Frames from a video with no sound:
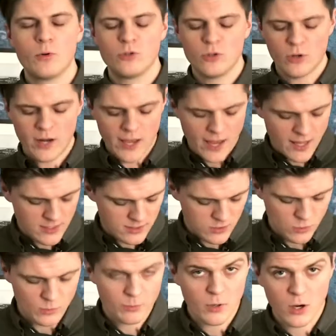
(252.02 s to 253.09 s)
your hands in
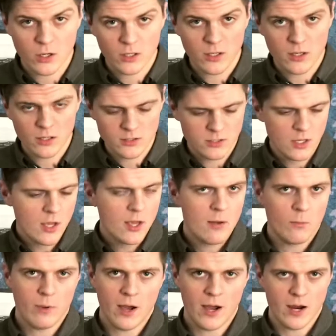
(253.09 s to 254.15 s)
your pocket,
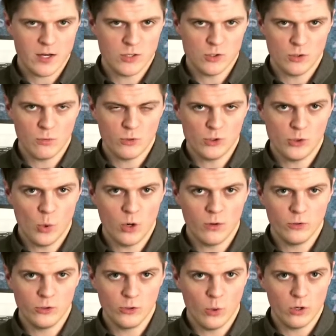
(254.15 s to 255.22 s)
behind
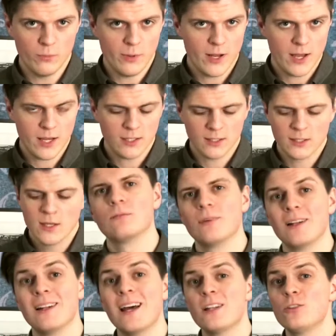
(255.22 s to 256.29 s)
your back.
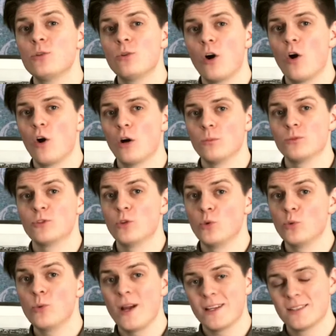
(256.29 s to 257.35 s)
Let your arms
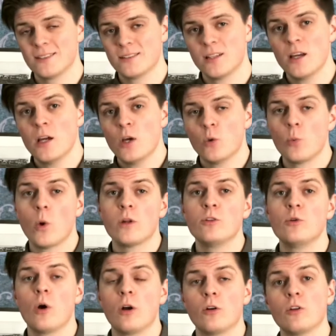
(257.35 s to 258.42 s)
rest when
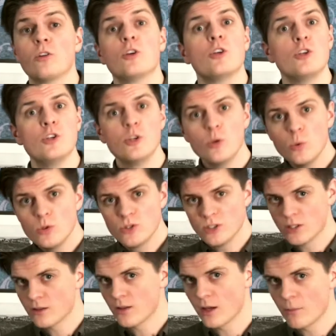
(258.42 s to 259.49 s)
you are not
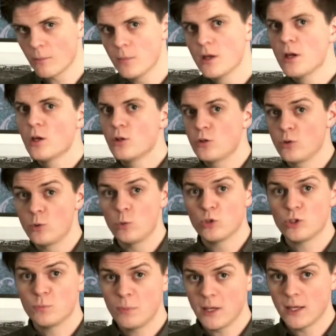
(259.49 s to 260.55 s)
using them to
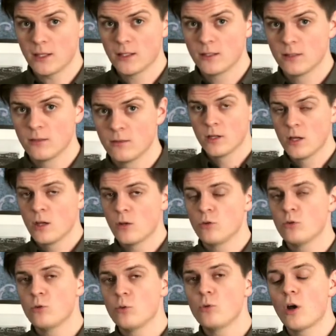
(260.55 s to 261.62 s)
speak.
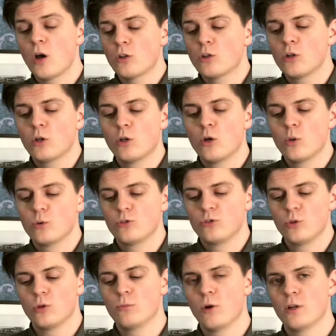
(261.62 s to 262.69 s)
Do not close
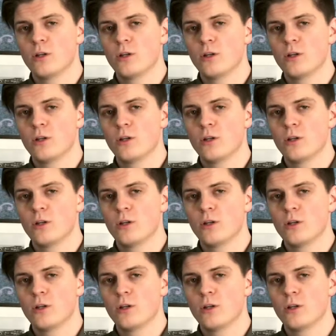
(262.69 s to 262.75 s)
your body